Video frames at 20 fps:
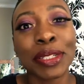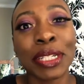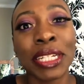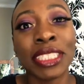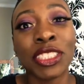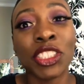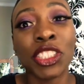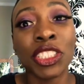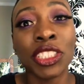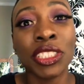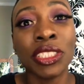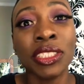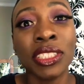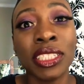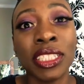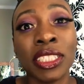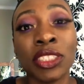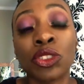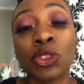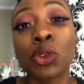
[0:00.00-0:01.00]
And
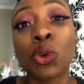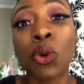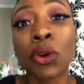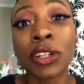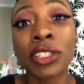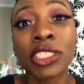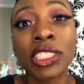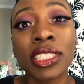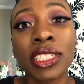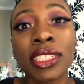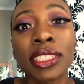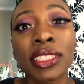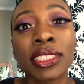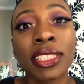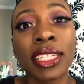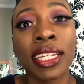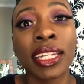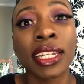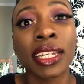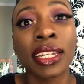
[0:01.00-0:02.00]
she is gorgeous,
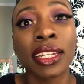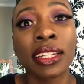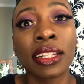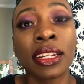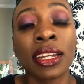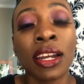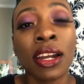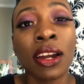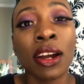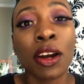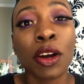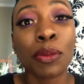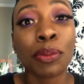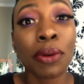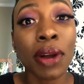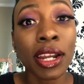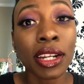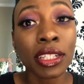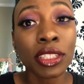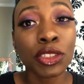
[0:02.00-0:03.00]
and her
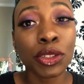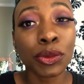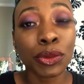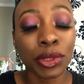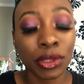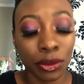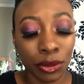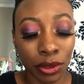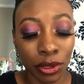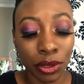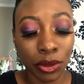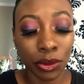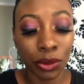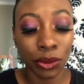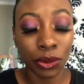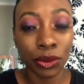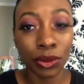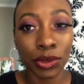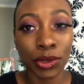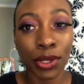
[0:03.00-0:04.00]
products are really, really
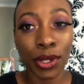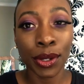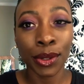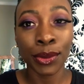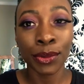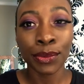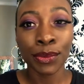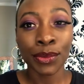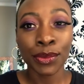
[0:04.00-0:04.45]
cool. So